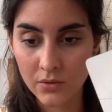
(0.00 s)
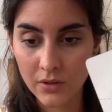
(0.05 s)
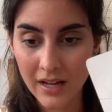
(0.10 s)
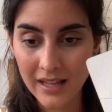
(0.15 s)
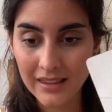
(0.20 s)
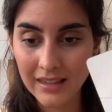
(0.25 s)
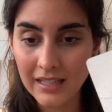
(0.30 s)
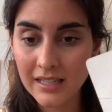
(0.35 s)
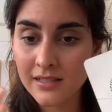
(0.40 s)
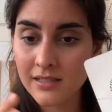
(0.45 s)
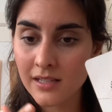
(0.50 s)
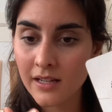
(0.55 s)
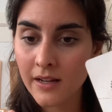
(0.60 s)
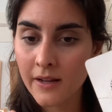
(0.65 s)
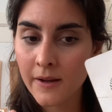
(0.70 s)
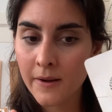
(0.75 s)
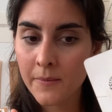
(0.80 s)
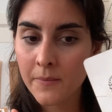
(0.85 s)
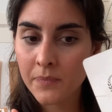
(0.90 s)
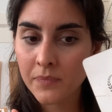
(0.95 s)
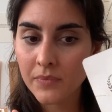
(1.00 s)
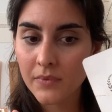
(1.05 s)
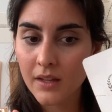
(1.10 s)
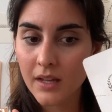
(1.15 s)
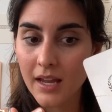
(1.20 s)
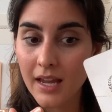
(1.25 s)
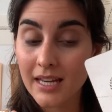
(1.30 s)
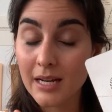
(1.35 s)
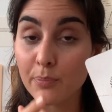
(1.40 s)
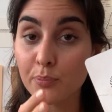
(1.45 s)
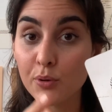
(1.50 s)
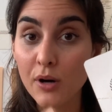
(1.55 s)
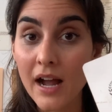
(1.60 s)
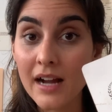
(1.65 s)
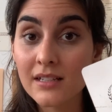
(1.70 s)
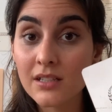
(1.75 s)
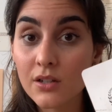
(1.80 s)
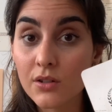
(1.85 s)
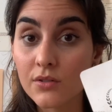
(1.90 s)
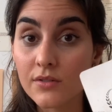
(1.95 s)
at least in a
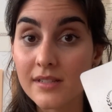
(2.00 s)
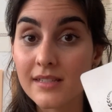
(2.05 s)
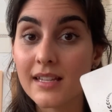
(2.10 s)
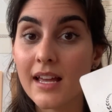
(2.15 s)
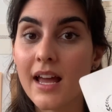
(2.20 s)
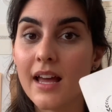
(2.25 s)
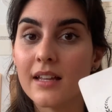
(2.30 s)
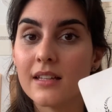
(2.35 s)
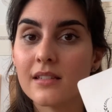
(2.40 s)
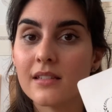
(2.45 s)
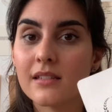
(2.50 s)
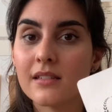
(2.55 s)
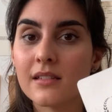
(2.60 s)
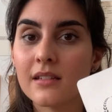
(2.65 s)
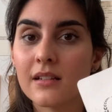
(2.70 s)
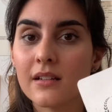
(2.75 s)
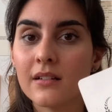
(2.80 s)
practical sense.